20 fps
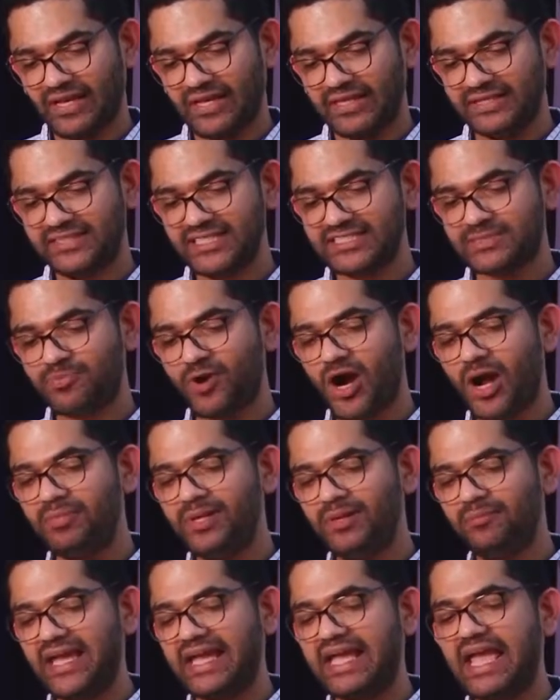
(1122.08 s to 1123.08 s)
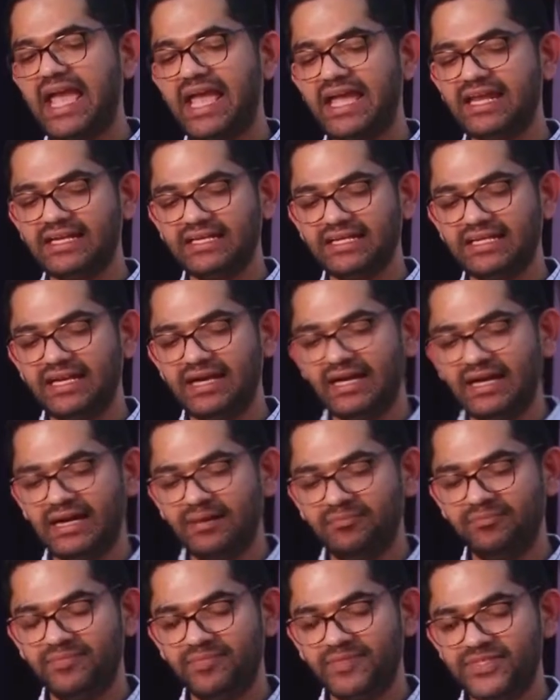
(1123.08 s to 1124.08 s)
this problem again,
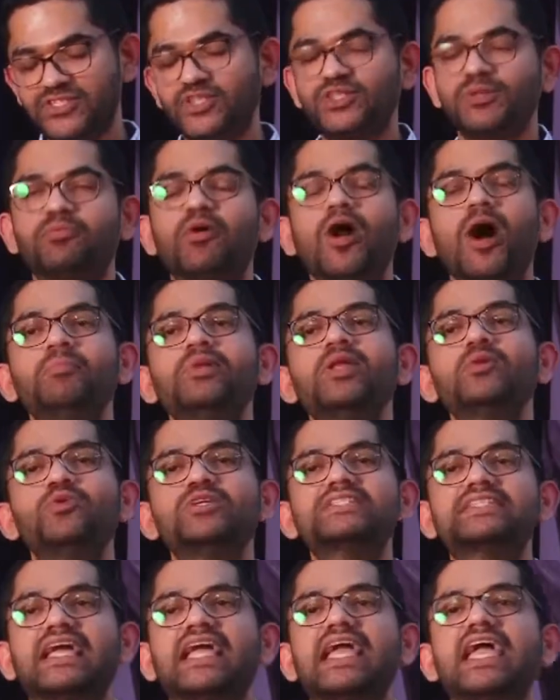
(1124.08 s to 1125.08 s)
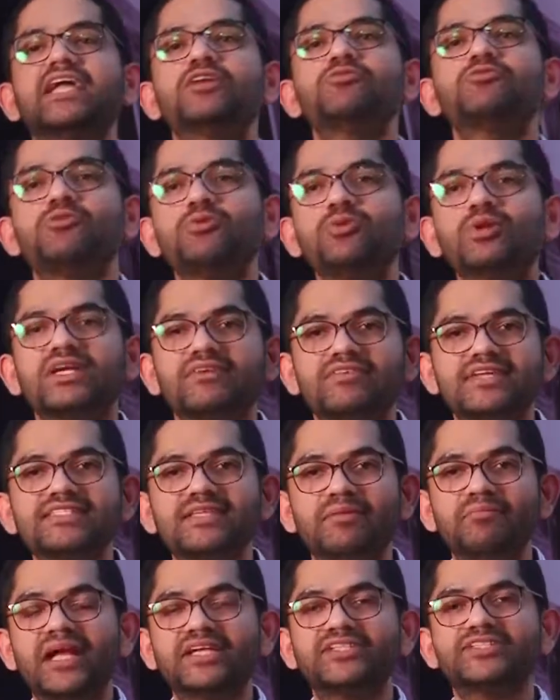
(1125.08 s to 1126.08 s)
so the problem is again, ruler is
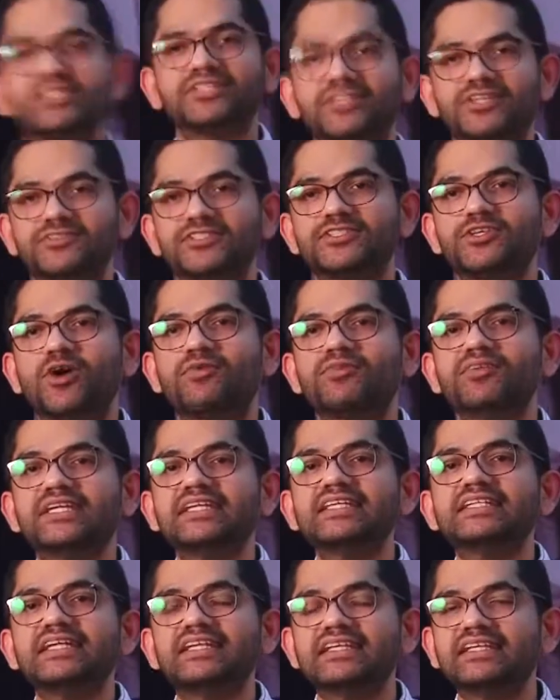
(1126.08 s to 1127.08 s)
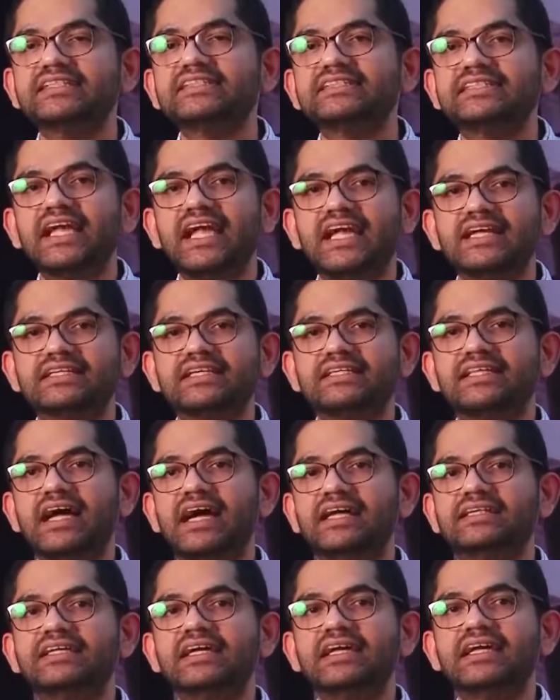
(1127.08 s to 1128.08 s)
the measure of sovereignty in the state,
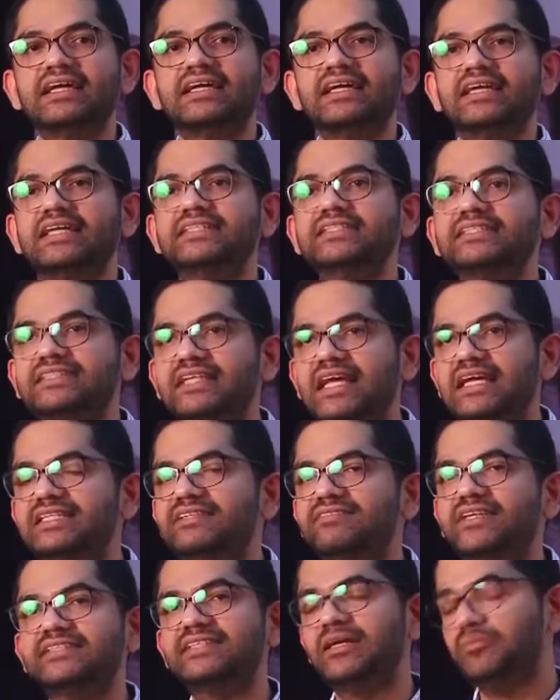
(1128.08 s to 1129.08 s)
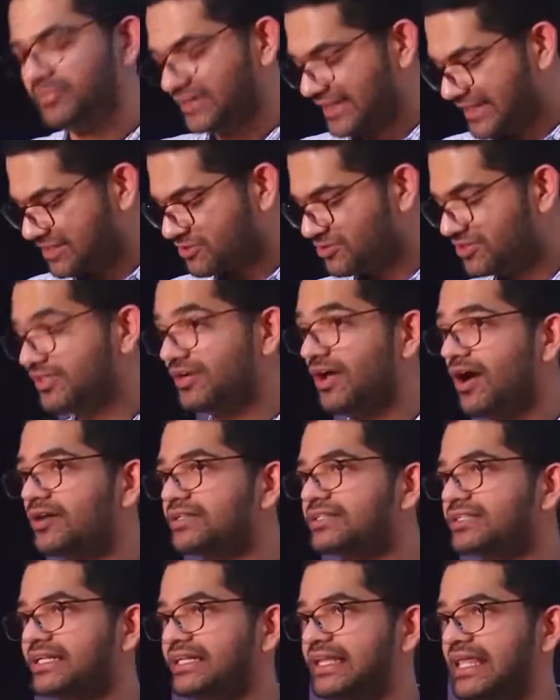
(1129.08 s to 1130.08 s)
that legislative assembly could
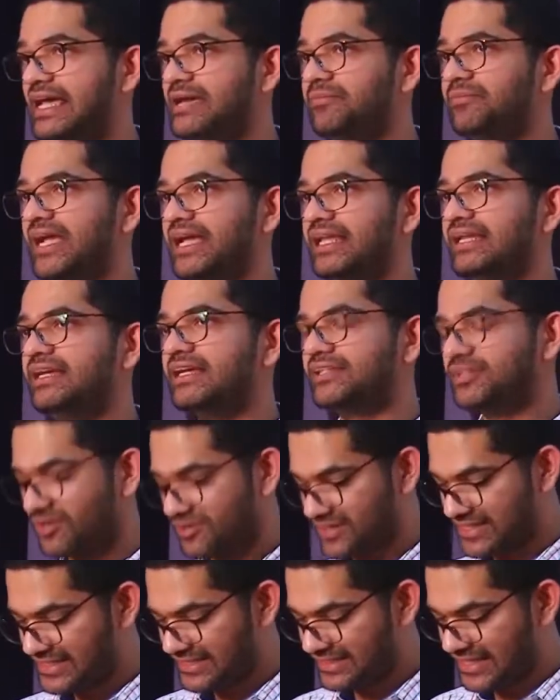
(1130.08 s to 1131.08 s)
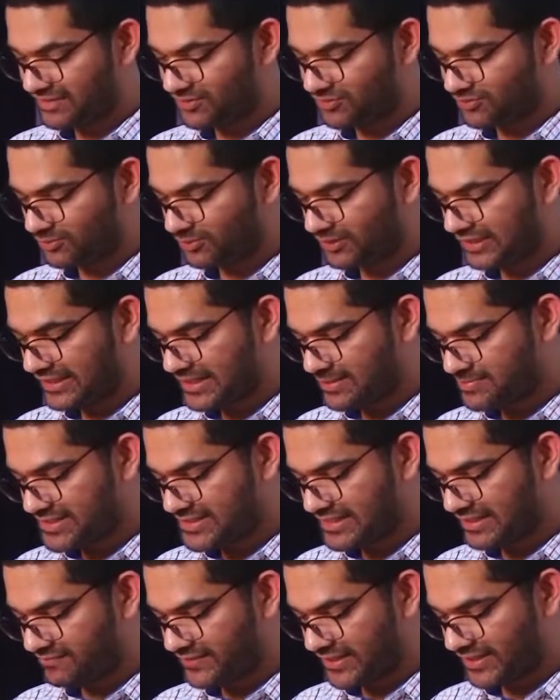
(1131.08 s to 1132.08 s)
not claim any authority that the ruler
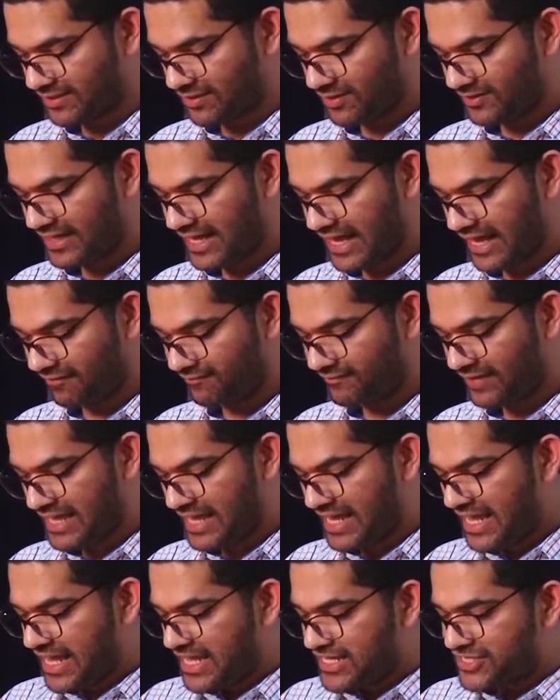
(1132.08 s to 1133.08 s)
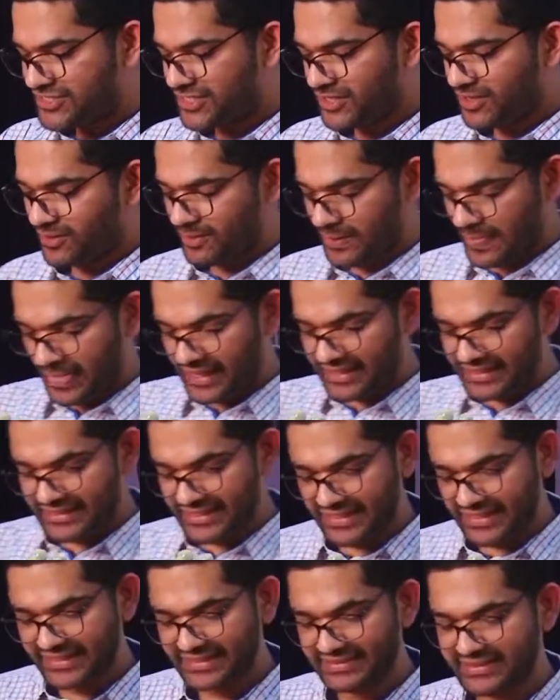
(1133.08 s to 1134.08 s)
himself did not have. So
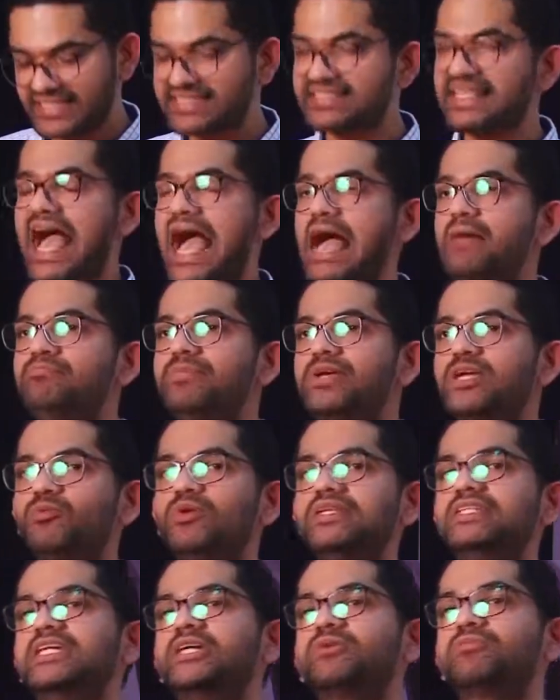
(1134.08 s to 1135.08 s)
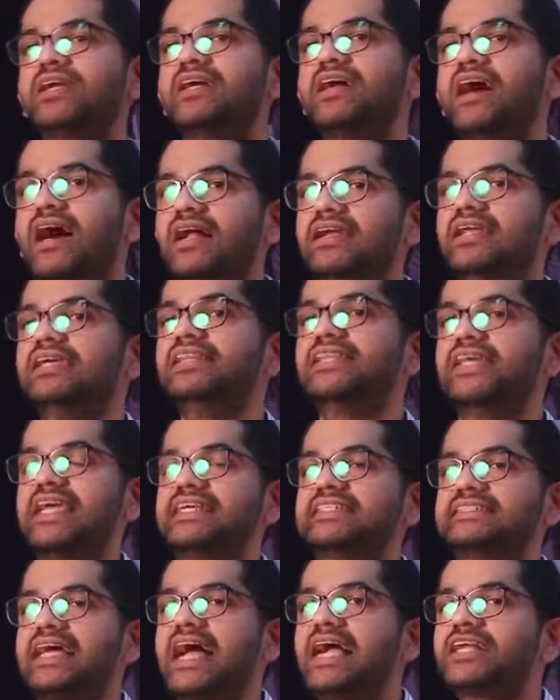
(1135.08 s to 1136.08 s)
this ambiguity regarding the
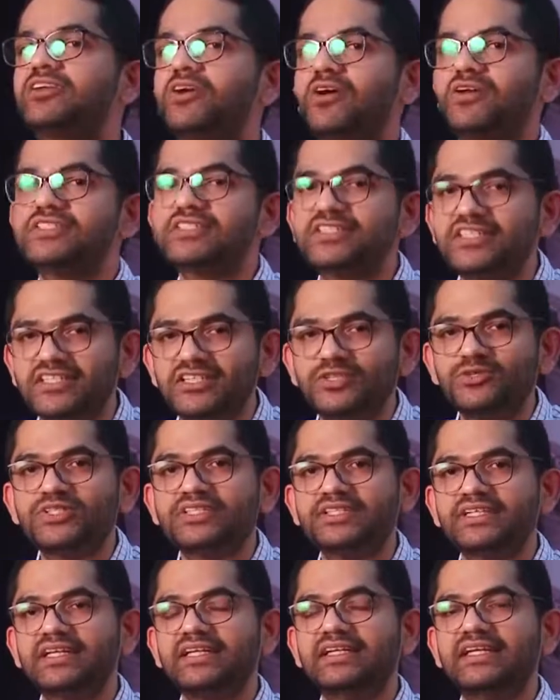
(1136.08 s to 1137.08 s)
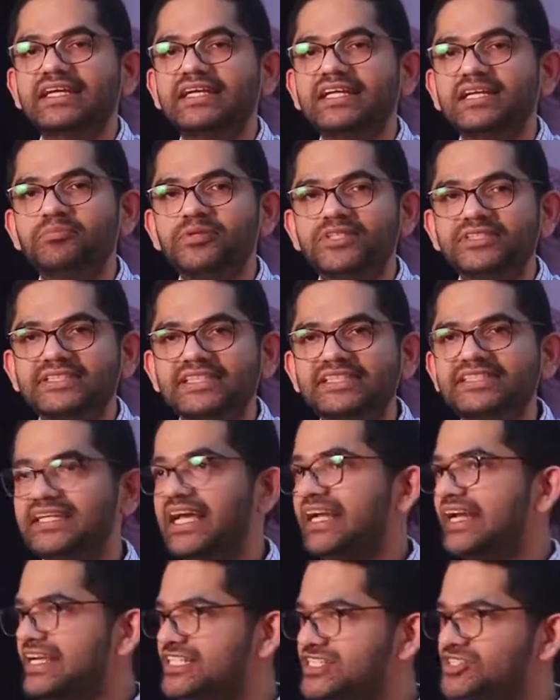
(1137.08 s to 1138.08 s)
exact constitutional legal position,
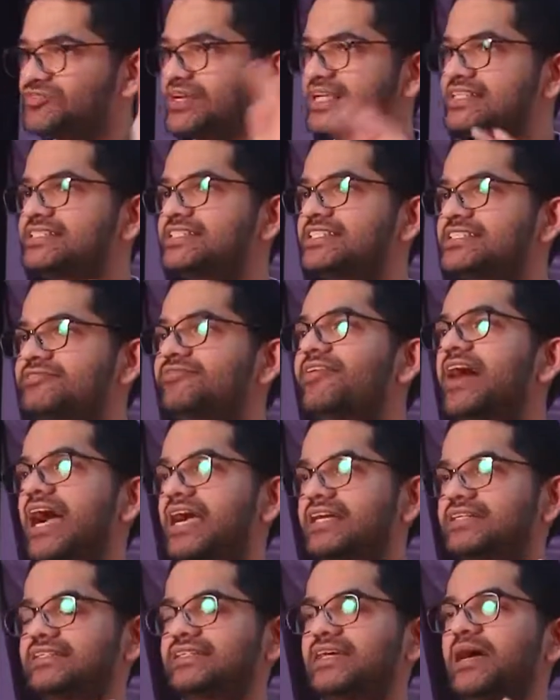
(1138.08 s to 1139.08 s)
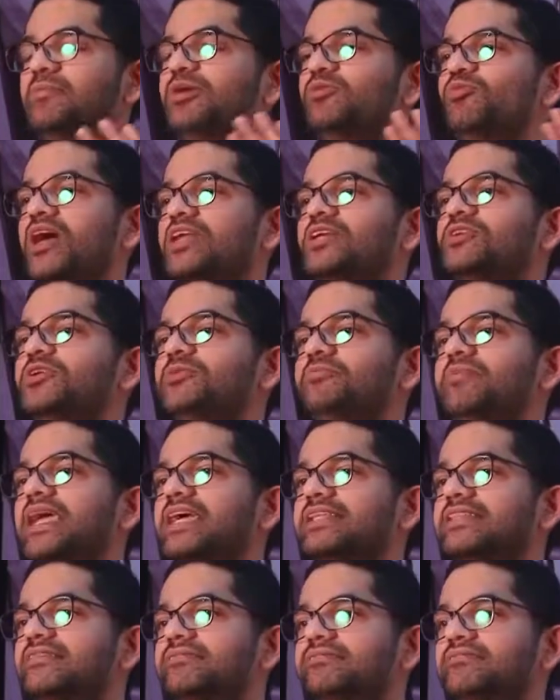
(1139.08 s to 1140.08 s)
and I stress this fact, I mean, one could
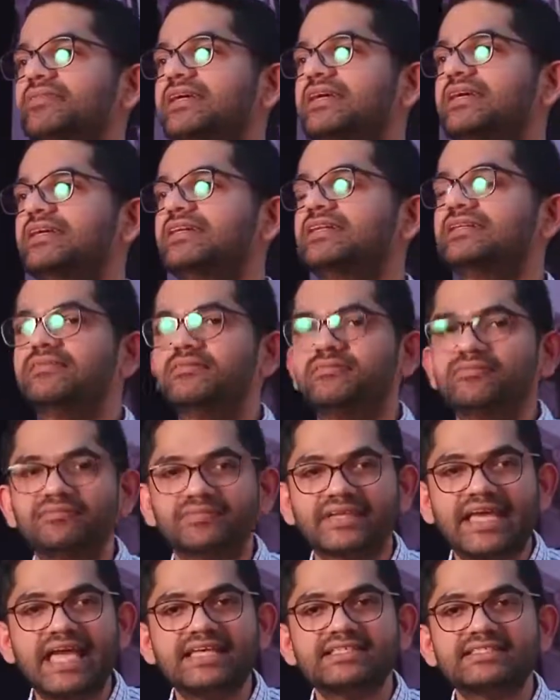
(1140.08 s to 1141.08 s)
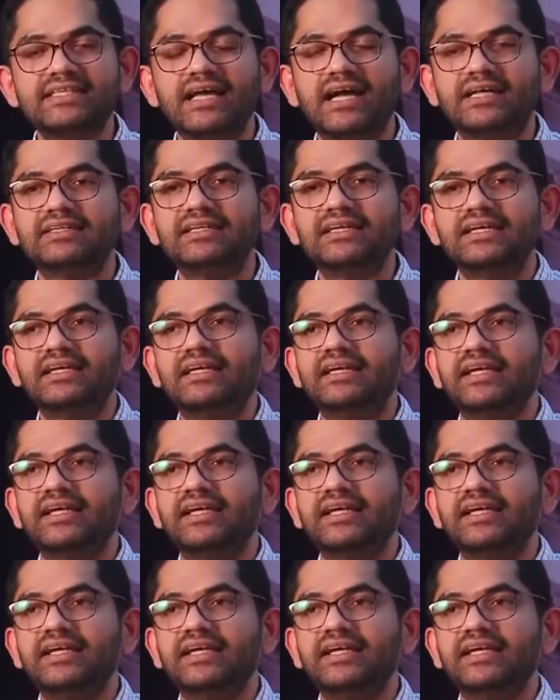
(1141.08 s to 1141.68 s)
make the case that,